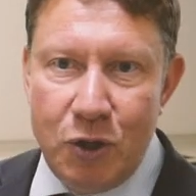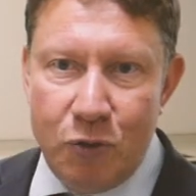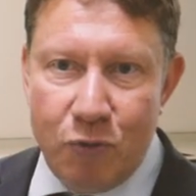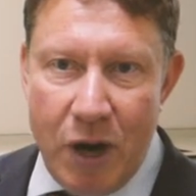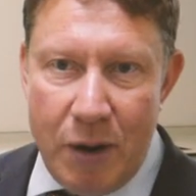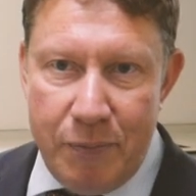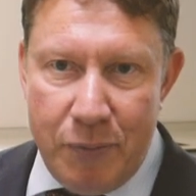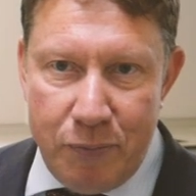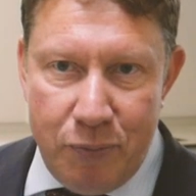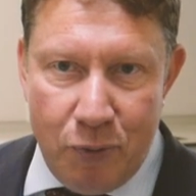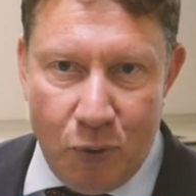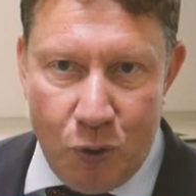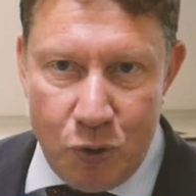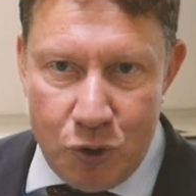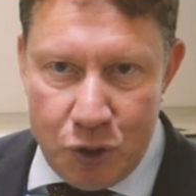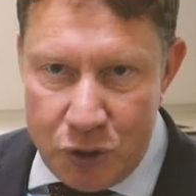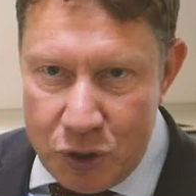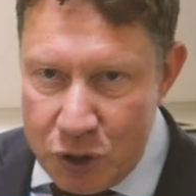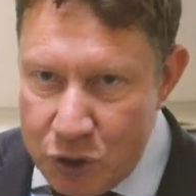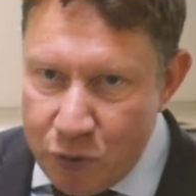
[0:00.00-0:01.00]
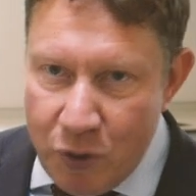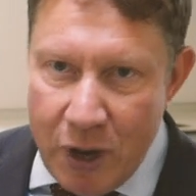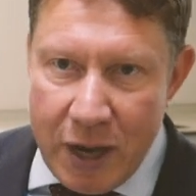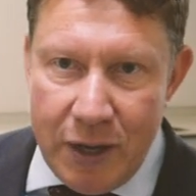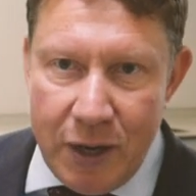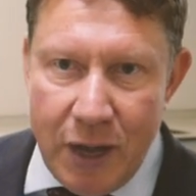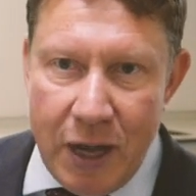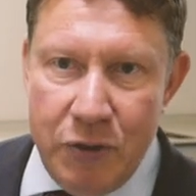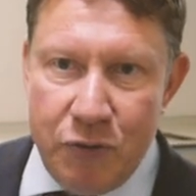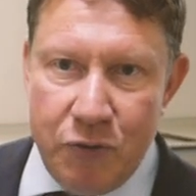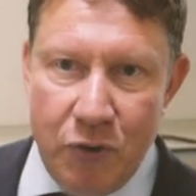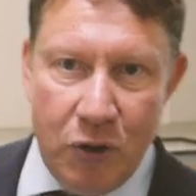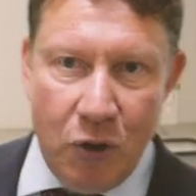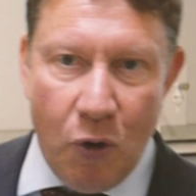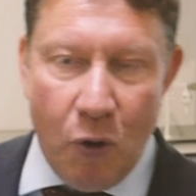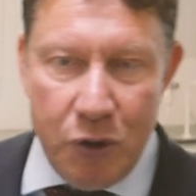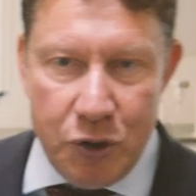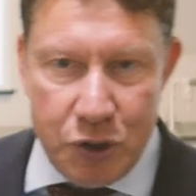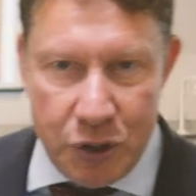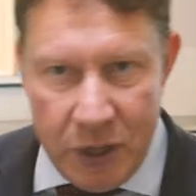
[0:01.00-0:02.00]
direct proportion, straight line through the
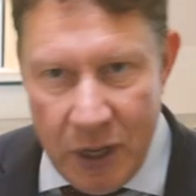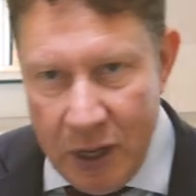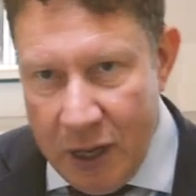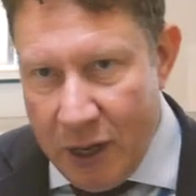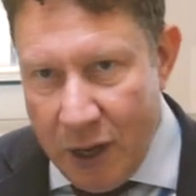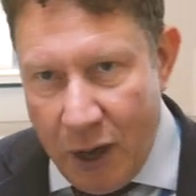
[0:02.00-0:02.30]
origin,